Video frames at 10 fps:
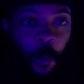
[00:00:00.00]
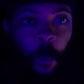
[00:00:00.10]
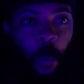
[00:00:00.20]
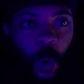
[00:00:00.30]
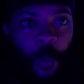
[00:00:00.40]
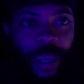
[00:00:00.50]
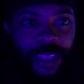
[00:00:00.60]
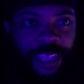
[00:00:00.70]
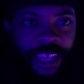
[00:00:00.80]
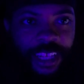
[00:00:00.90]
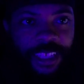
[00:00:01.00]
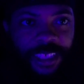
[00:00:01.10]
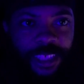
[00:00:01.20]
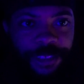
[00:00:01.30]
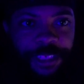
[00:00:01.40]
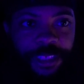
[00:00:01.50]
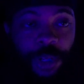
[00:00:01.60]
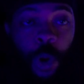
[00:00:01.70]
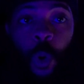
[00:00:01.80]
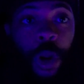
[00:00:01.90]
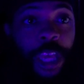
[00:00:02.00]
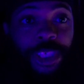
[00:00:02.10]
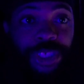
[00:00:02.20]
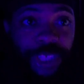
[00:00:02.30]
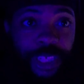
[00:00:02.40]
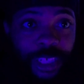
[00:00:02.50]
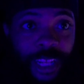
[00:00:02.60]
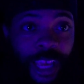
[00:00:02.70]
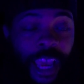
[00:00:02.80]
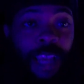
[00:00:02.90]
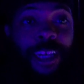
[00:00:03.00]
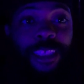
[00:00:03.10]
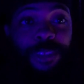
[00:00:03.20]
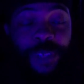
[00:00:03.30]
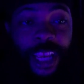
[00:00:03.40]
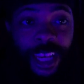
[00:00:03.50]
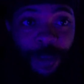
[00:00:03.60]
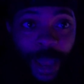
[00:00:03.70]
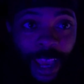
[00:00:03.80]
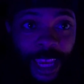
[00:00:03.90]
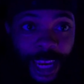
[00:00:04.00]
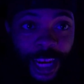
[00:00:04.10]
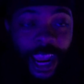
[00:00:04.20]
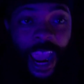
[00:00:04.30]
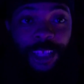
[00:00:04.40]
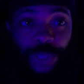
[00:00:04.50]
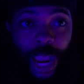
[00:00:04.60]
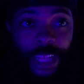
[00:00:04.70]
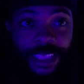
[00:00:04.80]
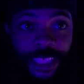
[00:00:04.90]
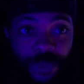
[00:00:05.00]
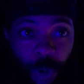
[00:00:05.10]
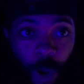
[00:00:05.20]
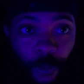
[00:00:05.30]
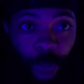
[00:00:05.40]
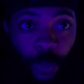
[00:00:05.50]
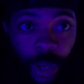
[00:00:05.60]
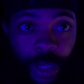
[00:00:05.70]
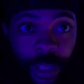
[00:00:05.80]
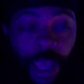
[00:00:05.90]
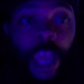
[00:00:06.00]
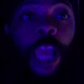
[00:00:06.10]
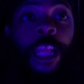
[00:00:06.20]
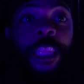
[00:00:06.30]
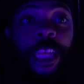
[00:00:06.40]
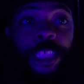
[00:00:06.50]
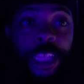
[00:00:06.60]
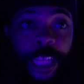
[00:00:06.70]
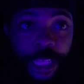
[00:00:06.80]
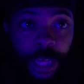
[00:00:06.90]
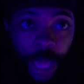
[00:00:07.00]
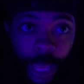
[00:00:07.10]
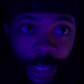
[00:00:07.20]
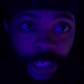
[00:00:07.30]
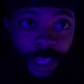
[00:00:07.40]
won't make it to the end of the series. Or they shouldn't. Because if they come out here and try to assist with All For One, they should get got.